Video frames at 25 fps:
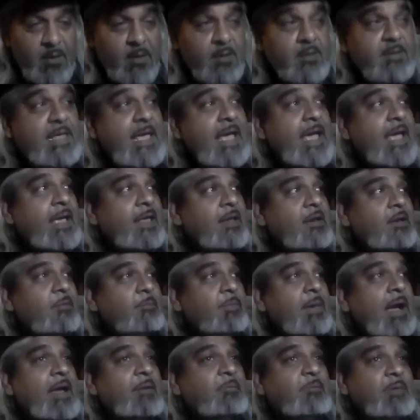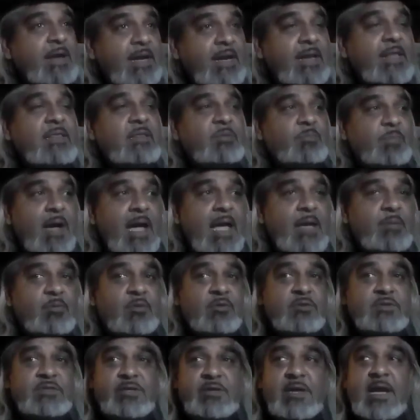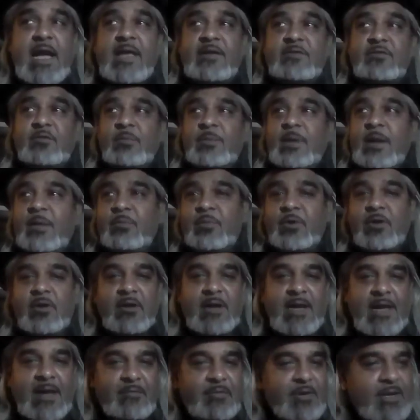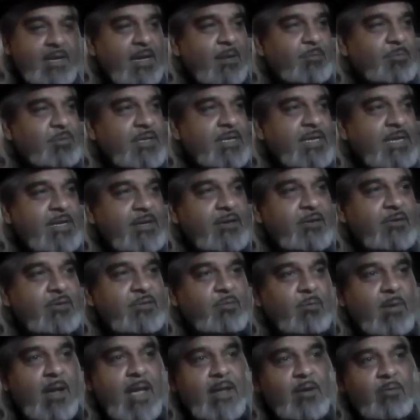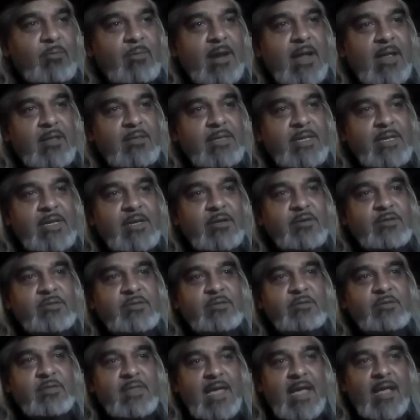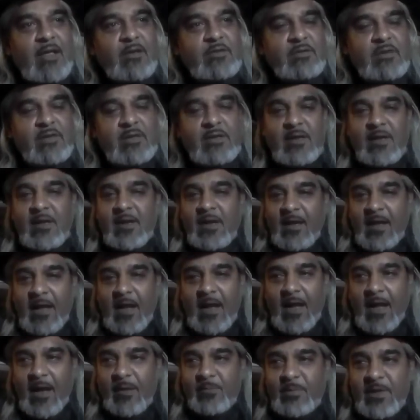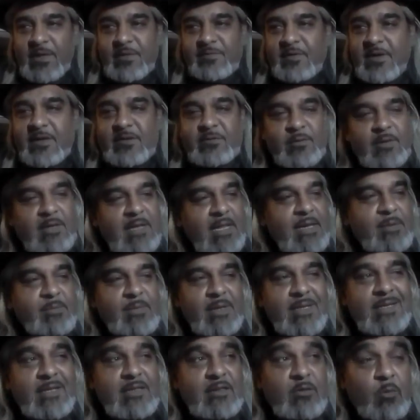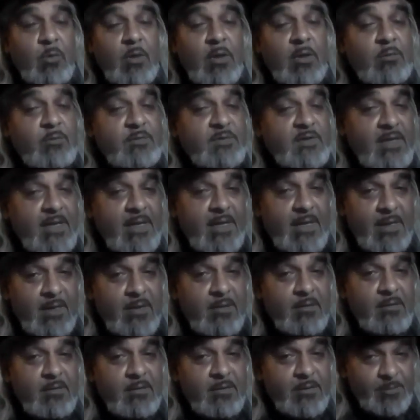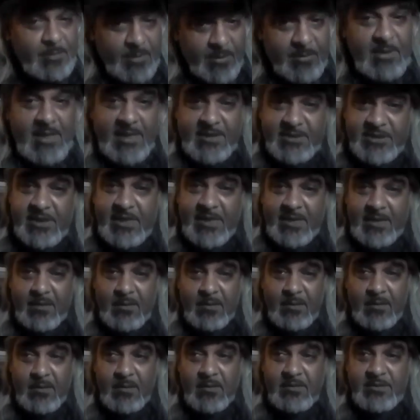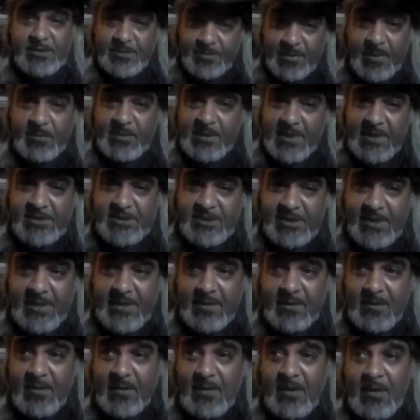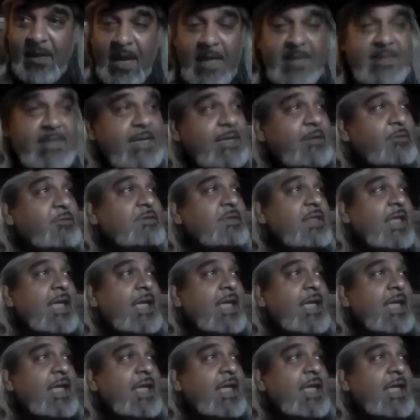that by reading the Bible, do you guys remember every couple of years, right around the year 2000, motherfuckers were claiming that the world was going to end? Do you remember that shit? I think it was